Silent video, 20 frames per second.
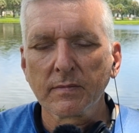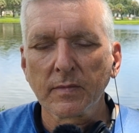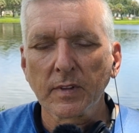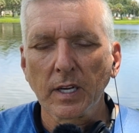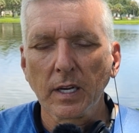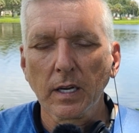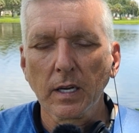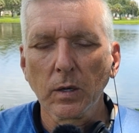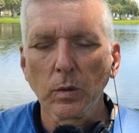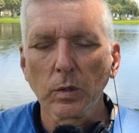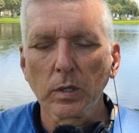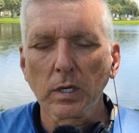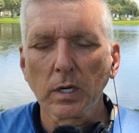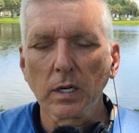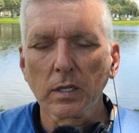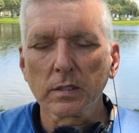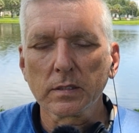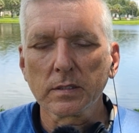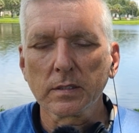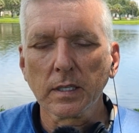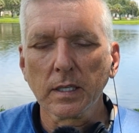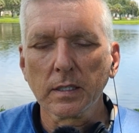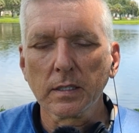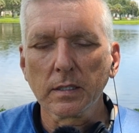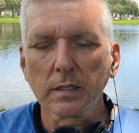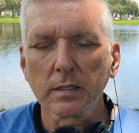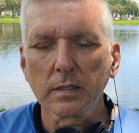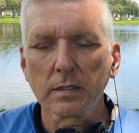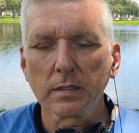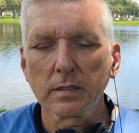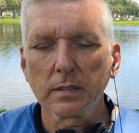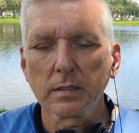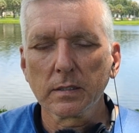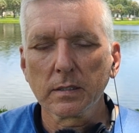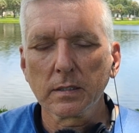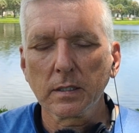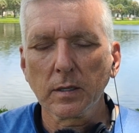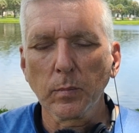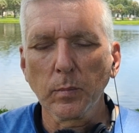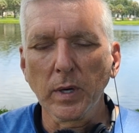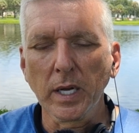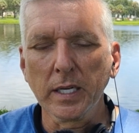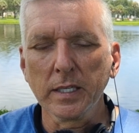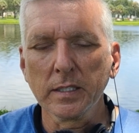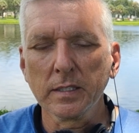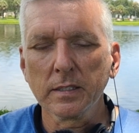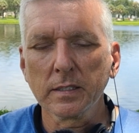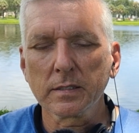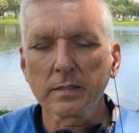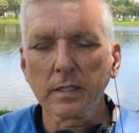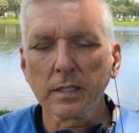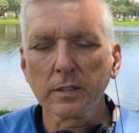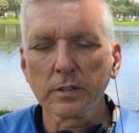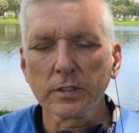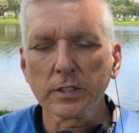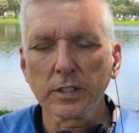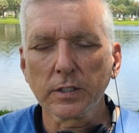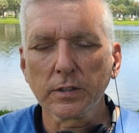our heart center, combining this energy